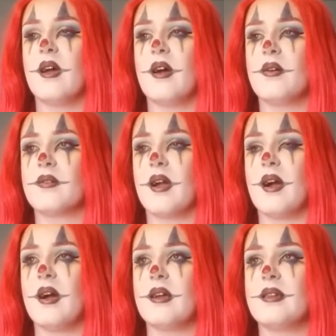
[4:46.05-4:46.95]
Oh
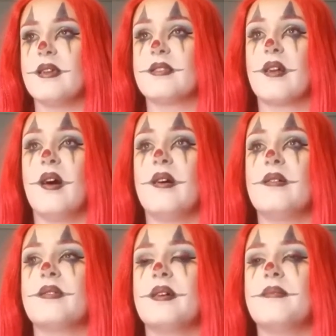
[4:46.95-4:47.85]
God, it's
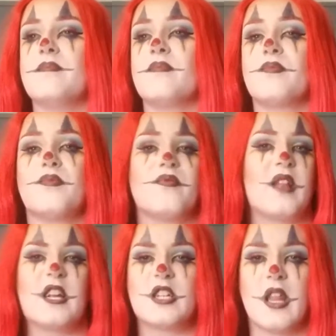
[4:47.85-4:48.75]
called
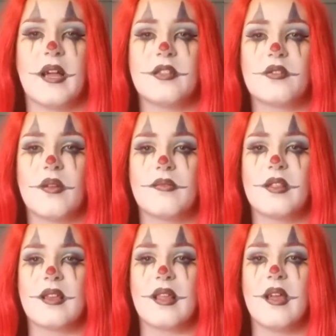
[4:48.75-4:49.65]
Flash of Lights or
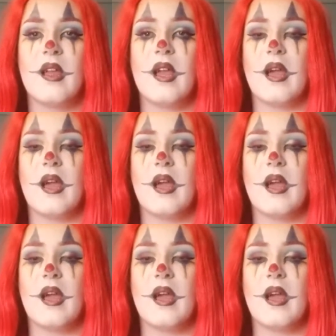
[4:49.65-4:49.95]
something like that.